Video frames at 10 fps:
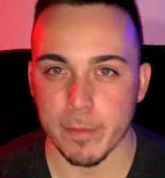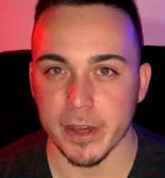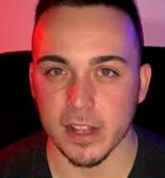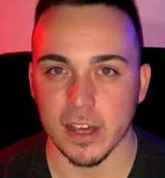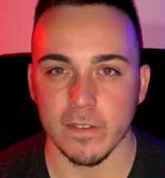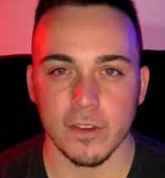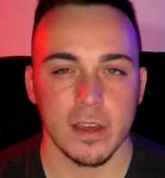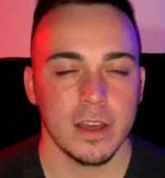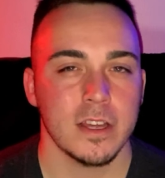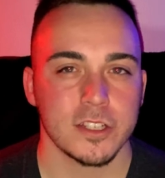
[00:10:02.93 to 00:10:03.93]
my life.
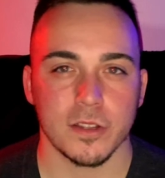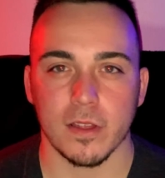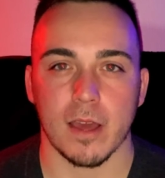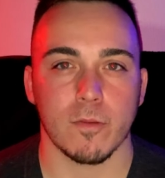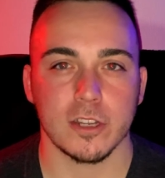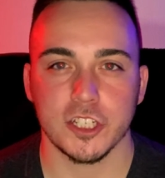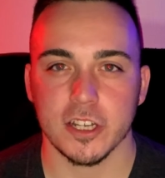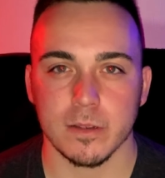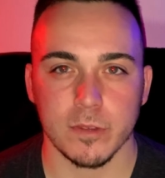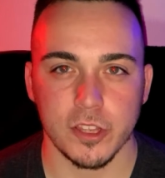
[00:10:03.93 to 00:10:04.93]
So I want to share
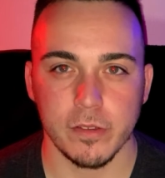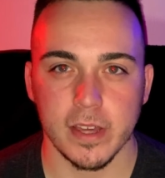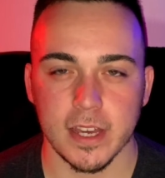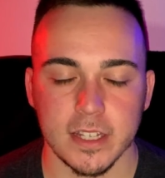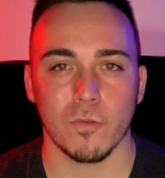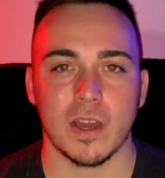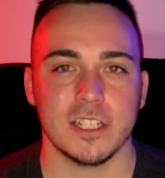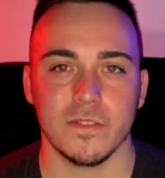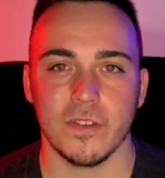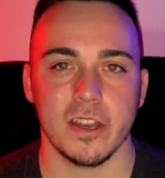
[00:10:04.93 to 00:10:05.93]
them with you guys. Watch
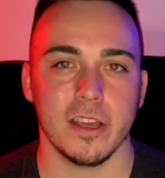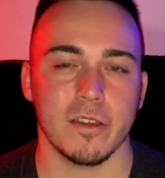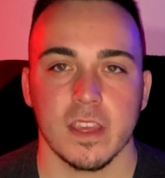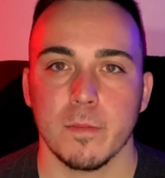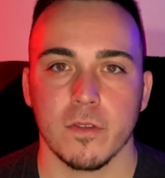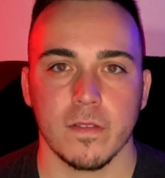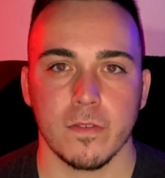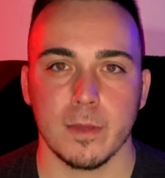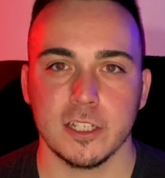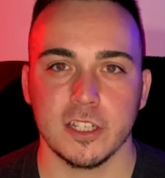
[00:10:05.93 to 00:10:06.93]
the video, get more
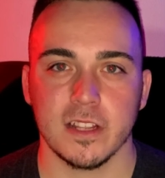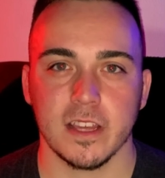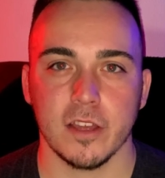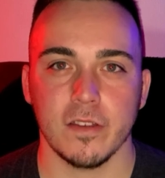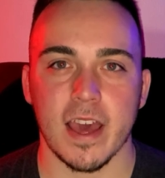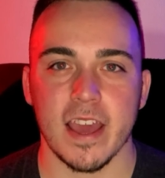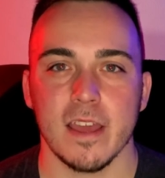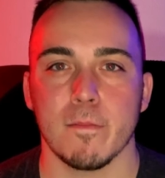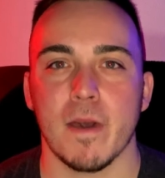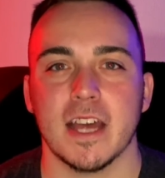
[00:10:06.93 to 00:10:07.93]
information on the keto diet,
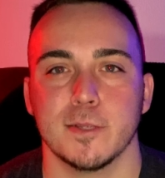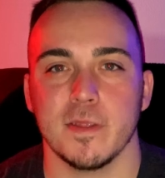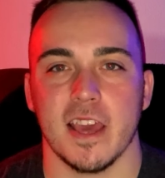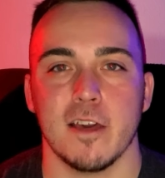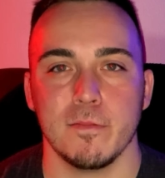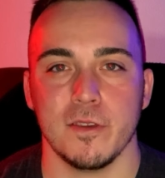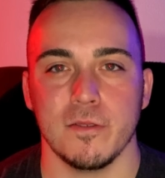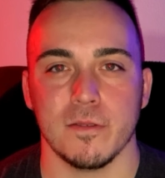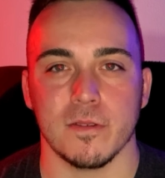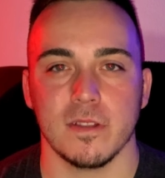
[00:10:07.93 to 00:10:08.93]
and possibly help
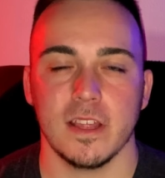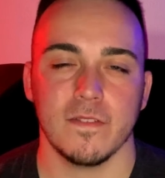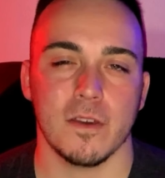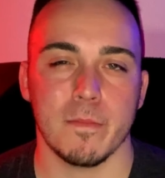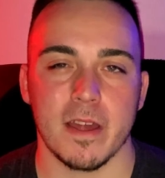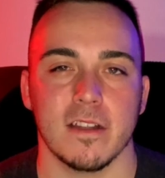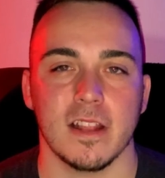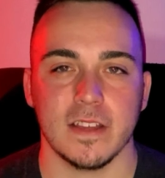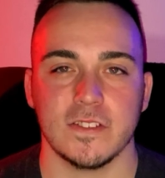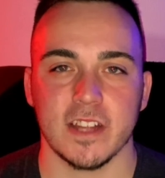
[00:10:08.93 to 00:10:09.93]
you live a better
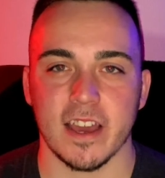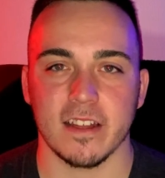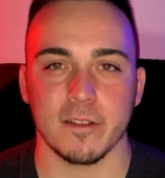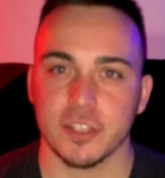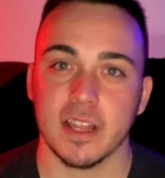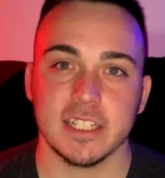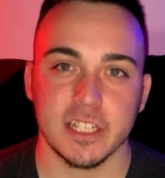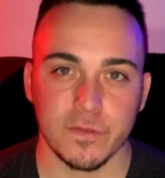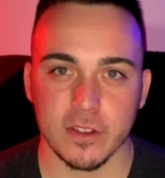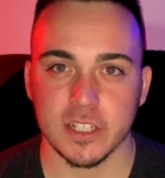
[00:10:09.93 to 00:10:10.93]
lifestyle. So that's
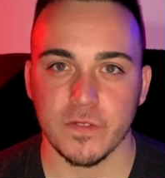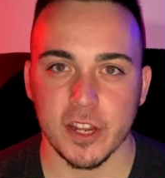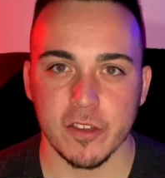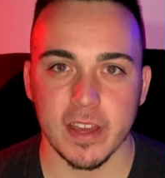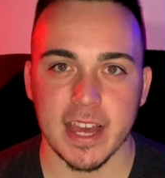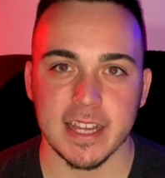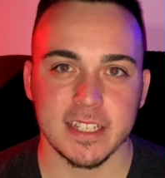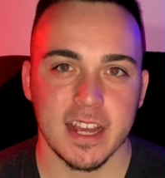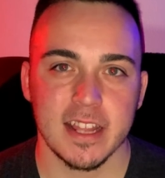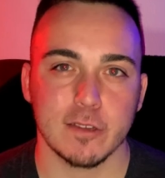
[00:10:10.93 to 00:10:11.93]
it for this video, guys.
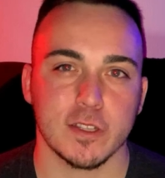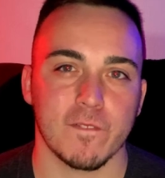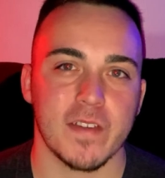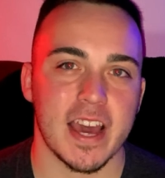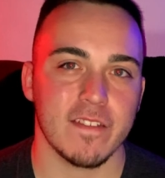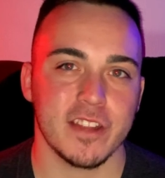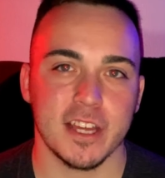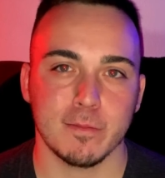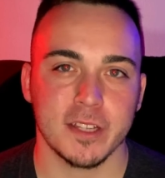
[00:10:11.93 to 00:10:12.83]
That was the 5 tips